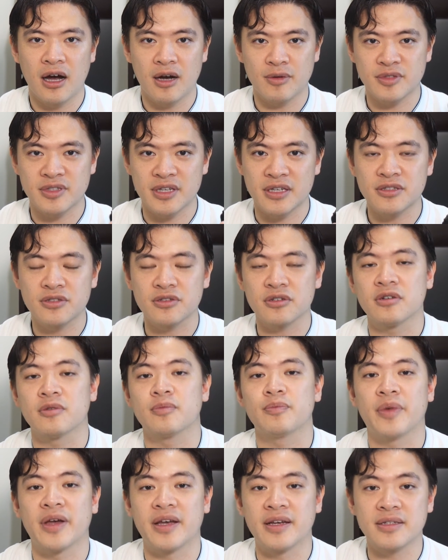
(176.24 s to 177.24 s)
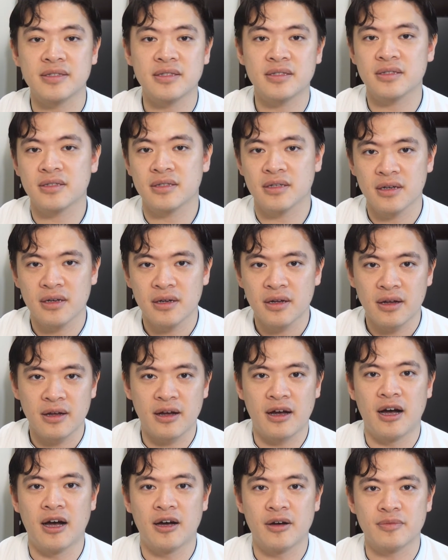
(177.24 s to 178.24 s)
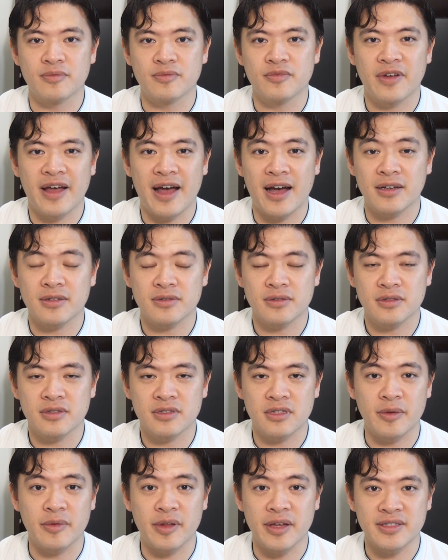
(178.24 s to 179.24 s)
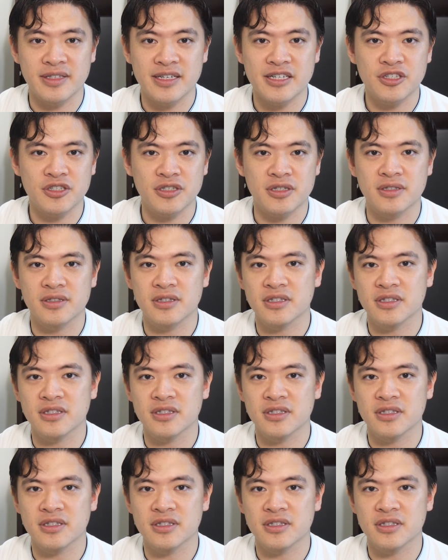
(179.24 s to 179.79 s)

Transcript: sensor-based stabilization,